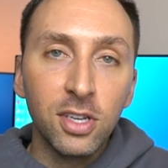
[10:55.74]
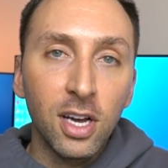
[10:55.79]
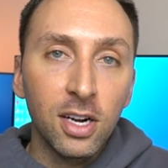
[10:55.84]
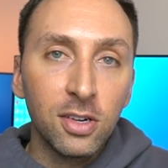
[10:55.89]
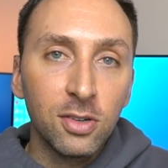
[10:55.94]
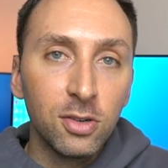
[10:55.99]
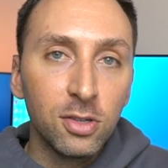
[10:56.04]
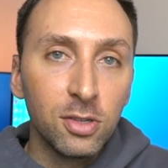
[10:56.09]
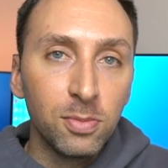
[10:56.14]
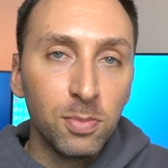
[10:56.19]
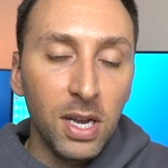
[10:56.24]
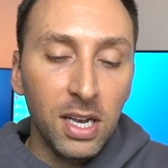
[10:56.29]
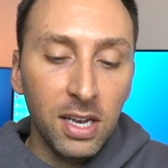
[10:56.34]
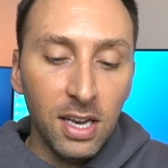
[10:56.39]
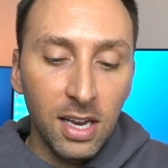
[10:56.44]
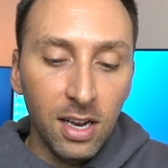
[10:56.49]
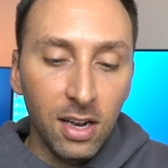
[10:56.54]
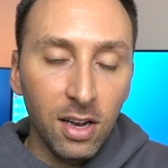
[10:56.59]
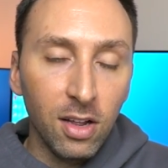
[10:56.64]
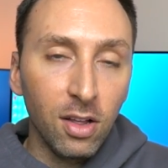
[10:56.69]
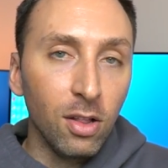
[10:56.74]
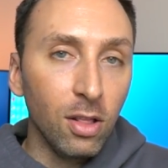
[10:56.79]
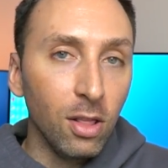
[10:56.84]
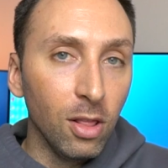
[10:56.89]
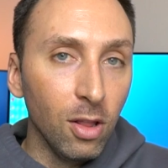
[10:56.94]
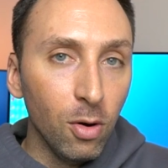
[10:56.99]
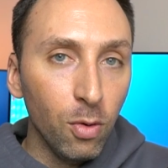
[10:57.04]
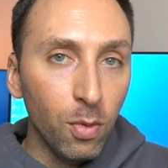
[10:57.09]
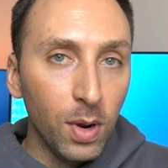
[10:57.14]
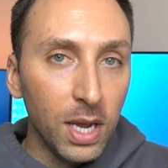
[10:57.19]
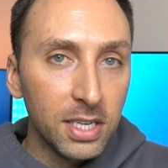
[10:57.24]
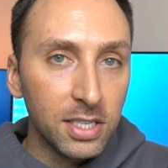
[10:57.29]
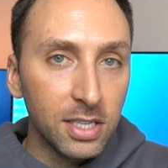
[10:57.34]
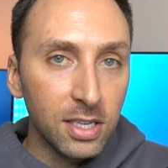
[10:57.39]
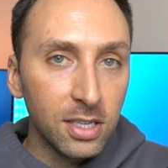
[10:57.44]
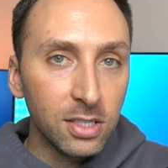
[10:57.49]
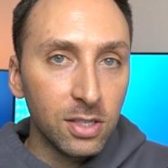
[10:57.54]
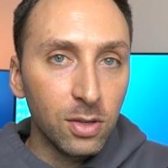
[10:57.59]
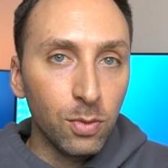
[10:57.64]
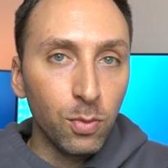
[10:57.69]
doctors making low
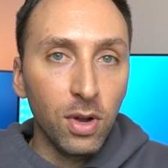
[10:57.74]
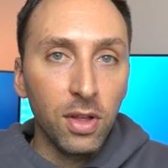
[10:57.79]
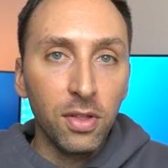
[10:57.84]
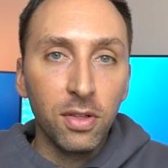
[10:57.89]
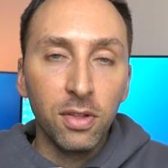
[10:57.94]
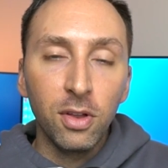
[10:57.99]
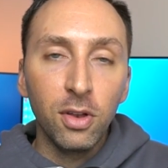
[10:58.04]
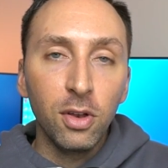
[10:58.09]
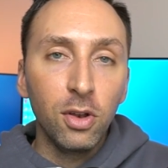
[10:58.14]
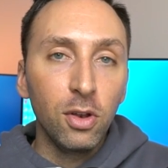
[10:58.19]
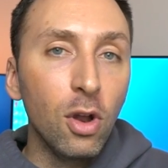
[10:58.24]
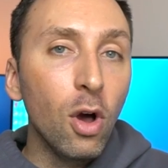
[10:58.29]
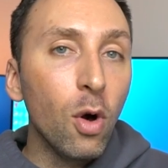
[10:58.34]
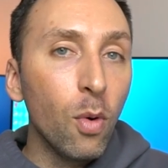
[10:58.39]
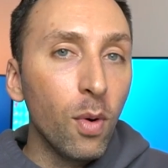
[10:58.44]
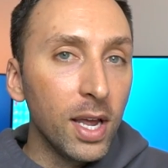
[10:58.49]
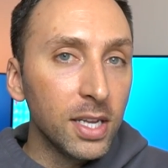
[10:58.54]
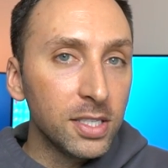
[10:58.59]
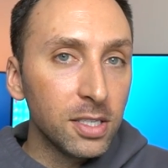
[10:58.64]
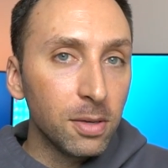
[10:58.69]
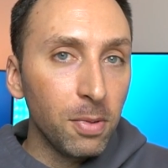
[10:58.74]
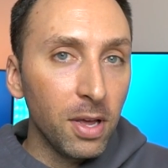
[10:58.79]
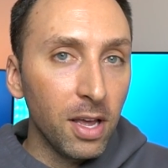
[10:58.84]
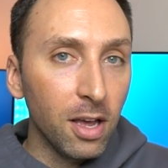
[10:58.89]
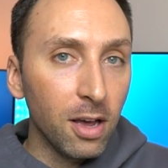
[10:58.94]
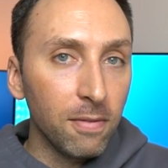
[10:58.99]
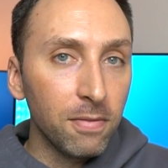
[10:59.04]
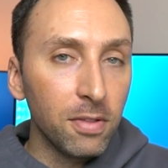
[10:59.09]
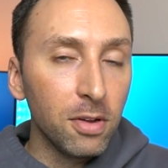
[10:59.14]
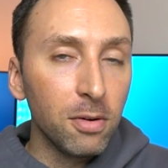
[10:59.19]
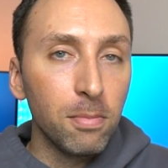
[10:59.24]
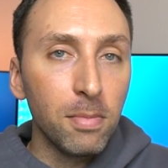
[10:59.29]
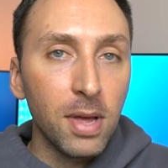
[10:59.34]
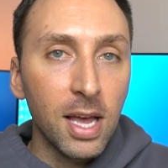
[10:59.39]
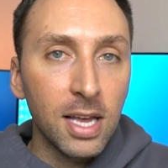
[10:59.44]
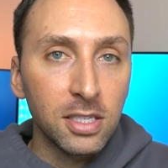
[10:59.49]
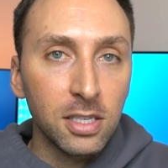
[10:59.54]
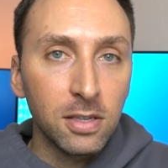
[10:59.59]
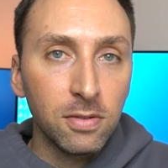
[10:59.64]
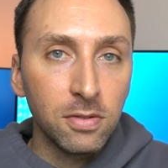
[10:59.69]
wages with no way to pay off their
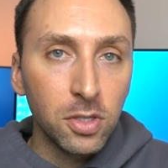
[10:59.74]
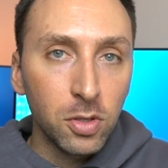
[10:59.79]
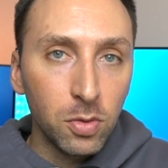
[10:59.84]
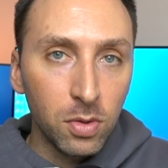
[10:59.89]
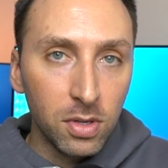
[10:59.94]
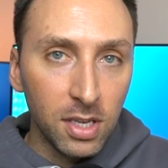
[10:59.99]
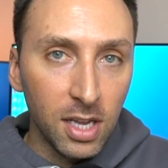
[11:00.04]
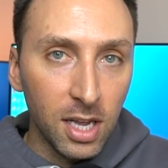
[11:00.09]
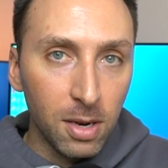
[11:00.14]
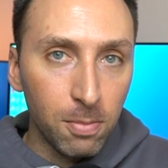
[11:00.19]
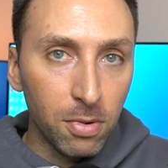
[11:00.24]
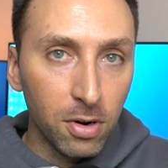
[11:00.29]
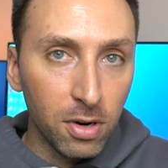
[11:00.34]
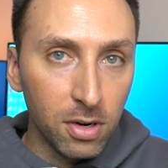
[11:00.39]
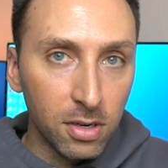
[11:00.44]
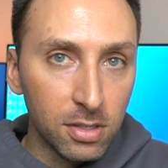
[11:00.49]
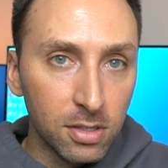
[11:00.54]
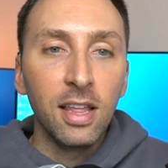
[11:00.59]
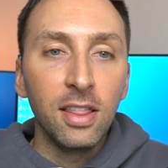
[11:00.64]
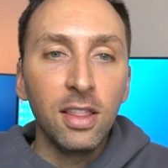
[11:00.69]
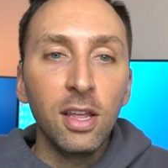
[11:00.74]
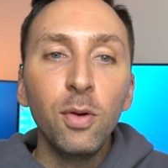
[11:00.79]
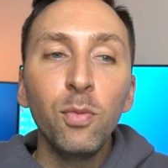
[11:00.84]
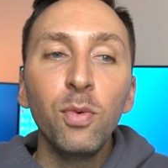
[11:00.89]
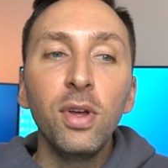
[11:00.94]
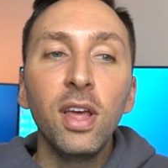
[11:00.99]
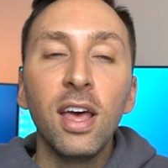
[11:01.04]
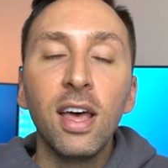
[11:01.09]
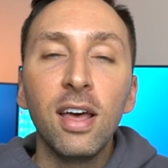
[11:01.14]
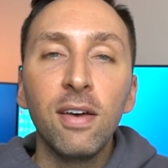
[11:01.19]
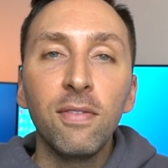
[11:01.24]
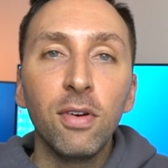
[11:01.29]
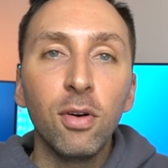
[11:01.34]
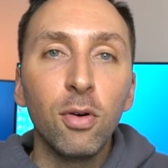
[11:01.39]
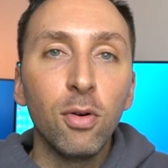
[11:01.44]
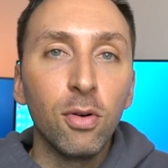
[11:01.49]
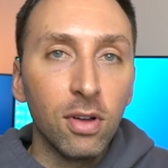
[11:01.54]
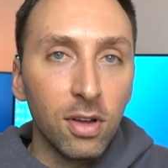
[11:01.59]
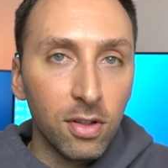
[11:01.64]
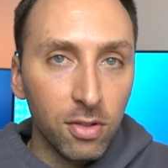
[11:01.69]
massive student debt burden. And then we have a
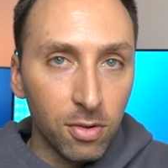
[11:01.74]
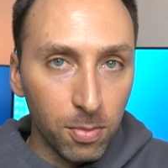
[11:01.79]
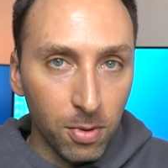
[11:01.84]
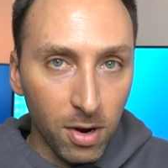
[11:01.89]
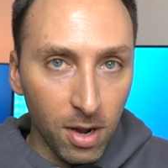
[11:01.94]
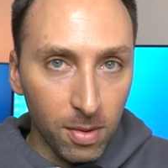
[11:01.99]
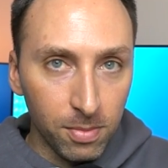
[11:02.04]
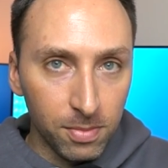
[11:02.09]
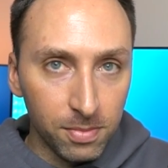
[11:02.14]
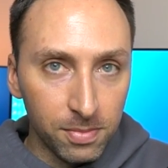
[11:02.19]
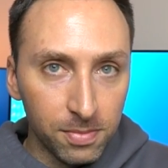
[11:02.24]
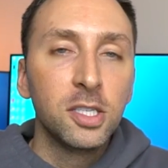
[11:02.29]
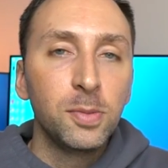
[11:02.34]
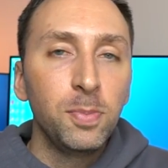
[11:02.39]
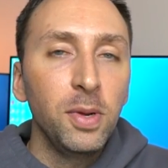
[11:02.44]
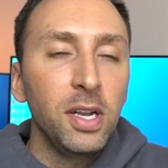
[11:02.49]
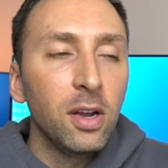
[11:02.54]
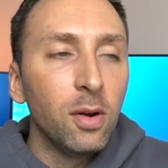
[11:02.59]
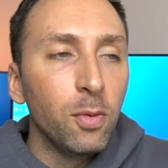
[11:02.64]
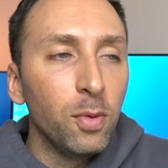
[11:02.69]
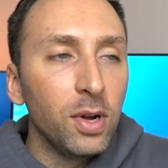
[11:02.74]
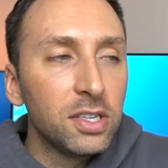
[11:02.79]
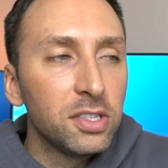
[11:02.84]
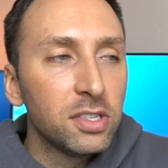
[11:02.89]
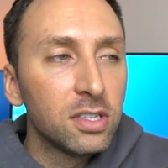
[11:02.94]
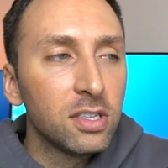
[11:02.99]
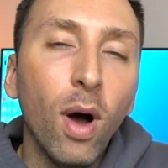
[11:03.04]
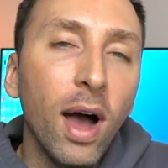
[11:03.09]
whole other problem. Speaking of which,